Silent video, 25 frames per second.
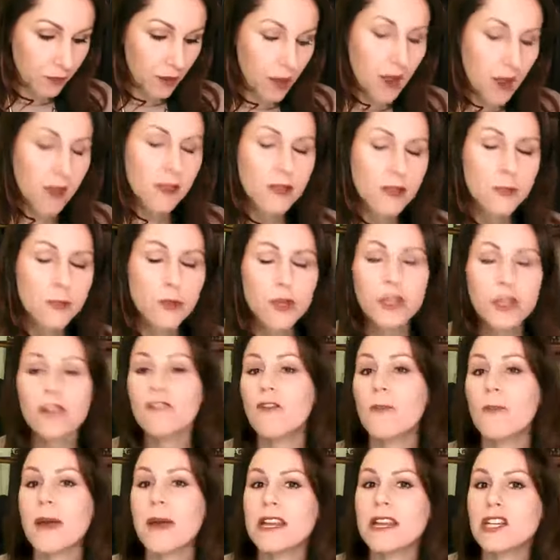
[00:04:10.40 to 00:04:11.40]
The beauty of
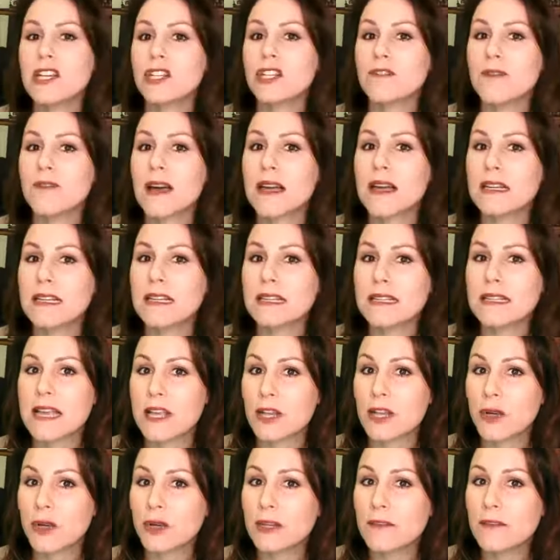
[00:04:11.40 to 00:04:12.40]
a managed fund is that
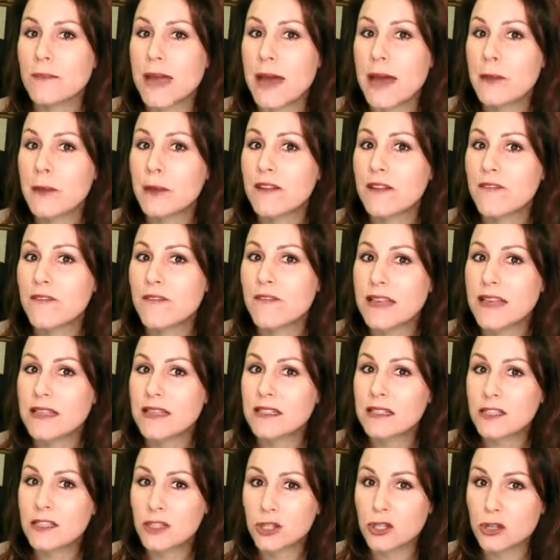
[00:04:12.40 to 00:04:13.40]
you'll be able to invest
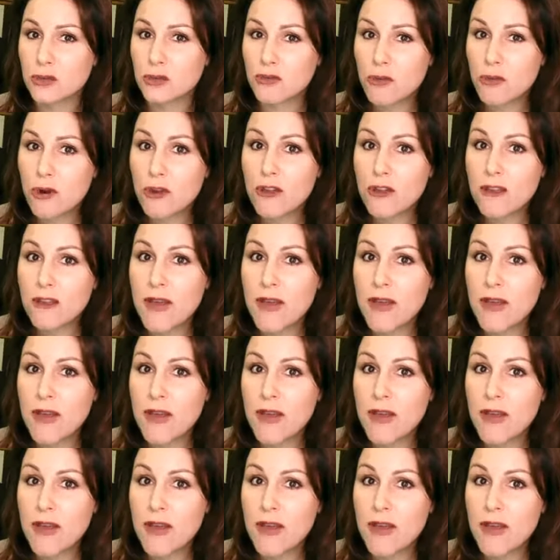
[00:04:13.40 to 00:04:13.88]
into growth